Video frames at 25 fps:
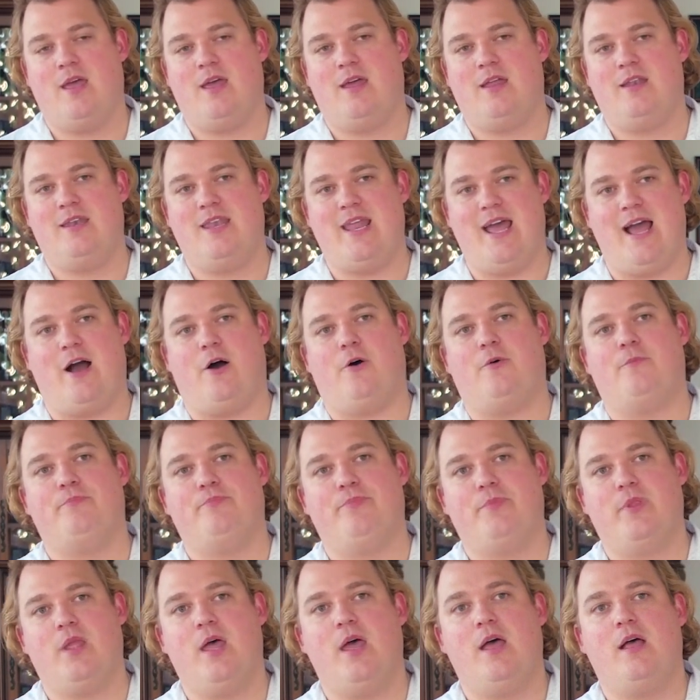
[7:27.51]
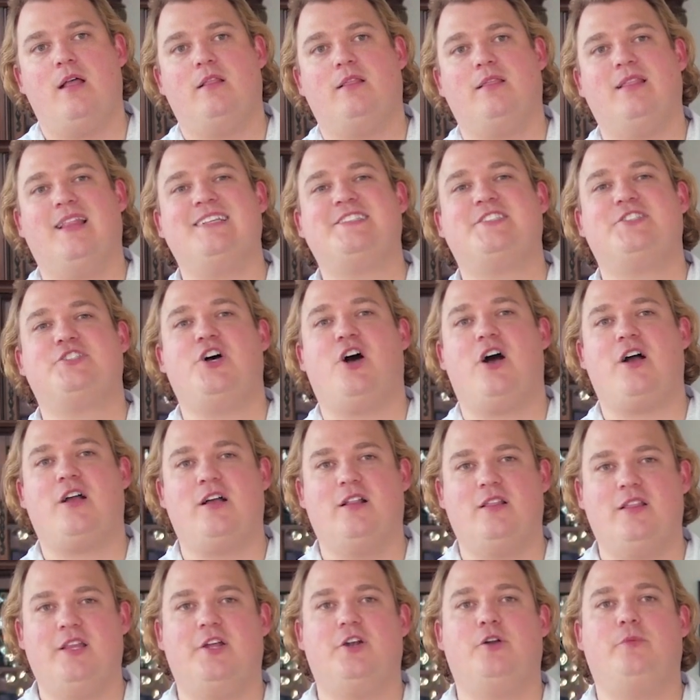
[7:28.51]
Now, let's talk a
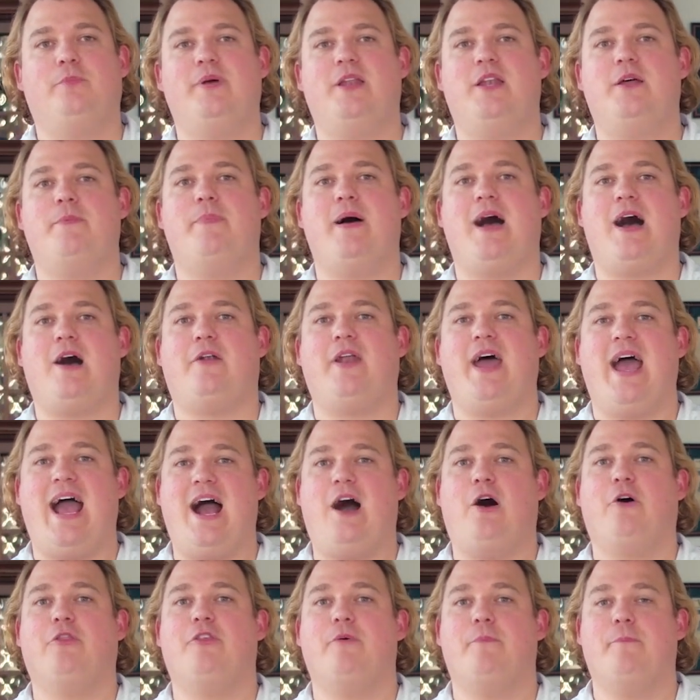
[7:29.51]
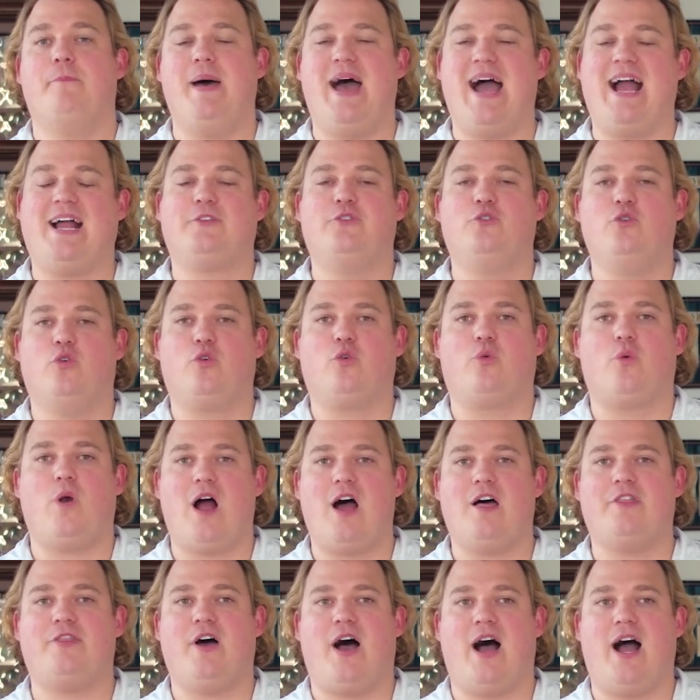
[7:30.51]
little bit about how the Backdoor
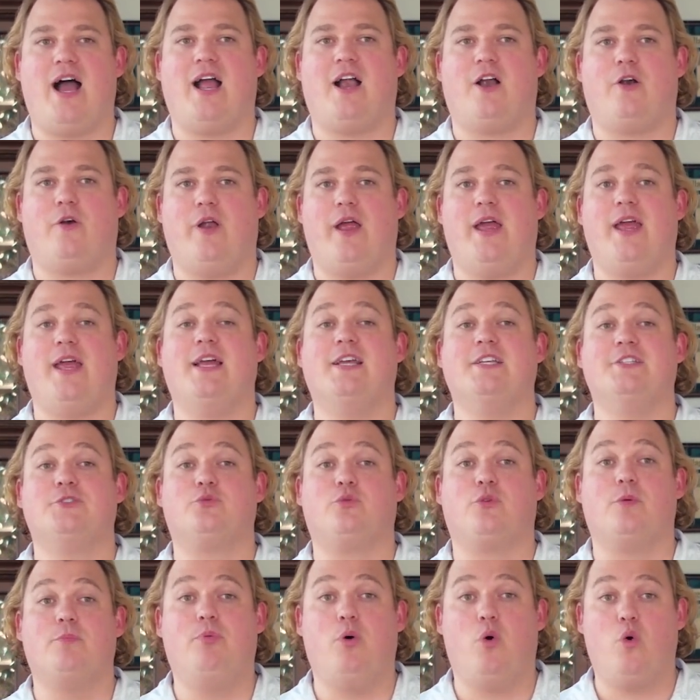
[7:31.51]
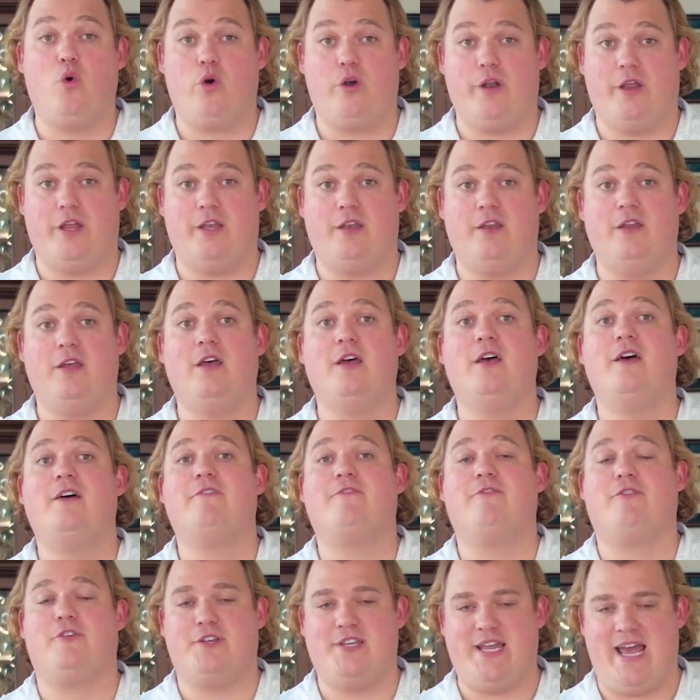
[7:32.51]
Roth IRA is reported
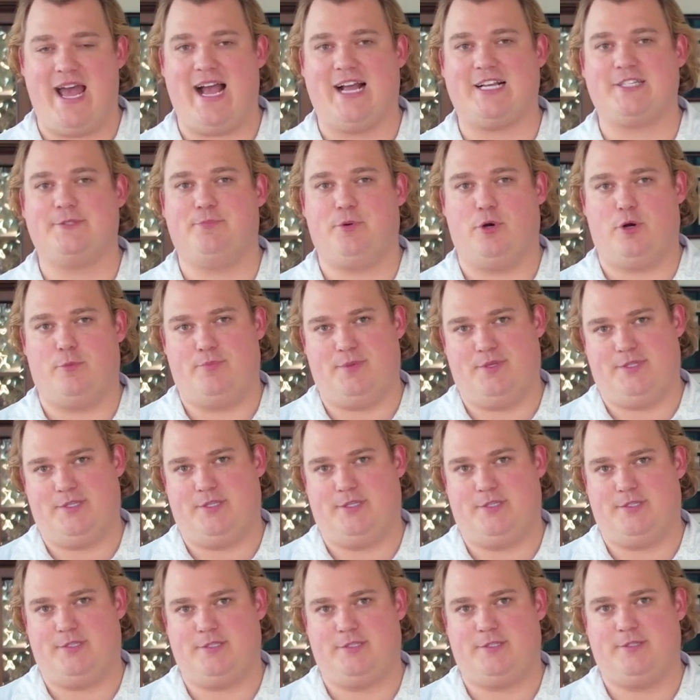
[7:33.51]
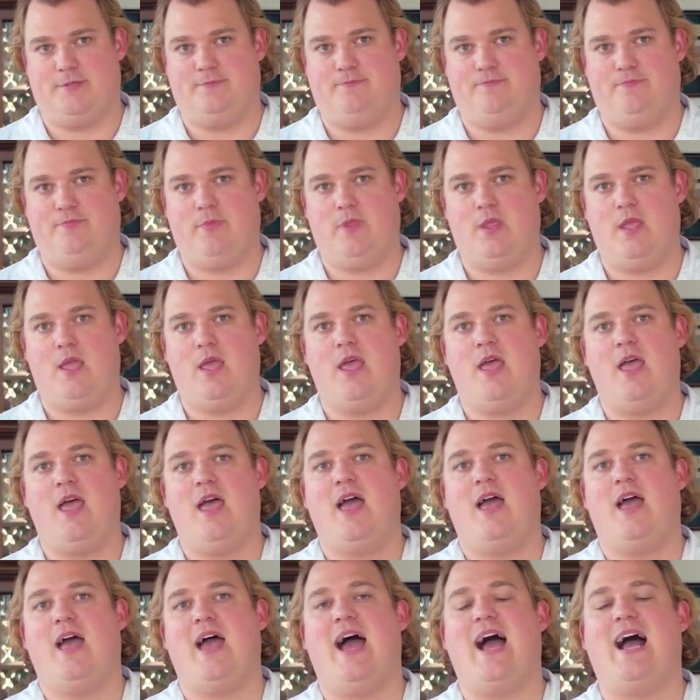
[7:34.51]
for tax purposes.
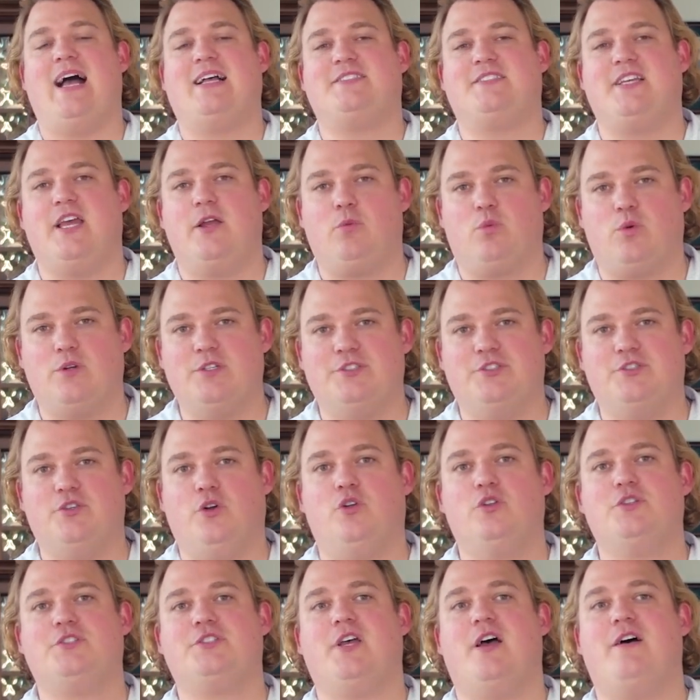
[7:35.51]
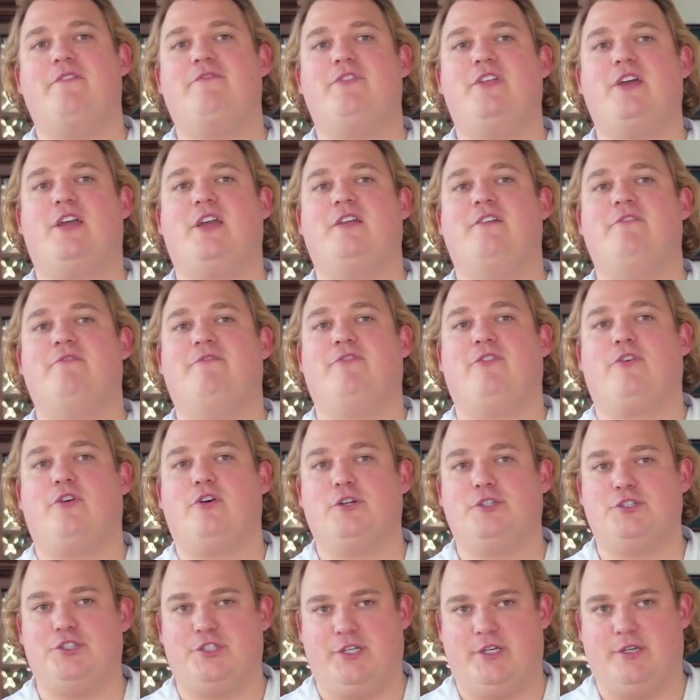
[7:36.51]
As a result of the
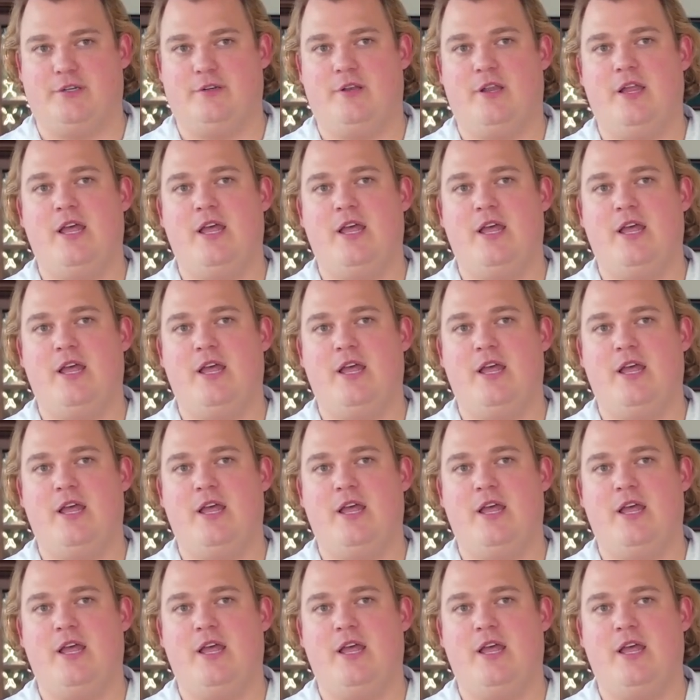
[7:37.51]
conversion,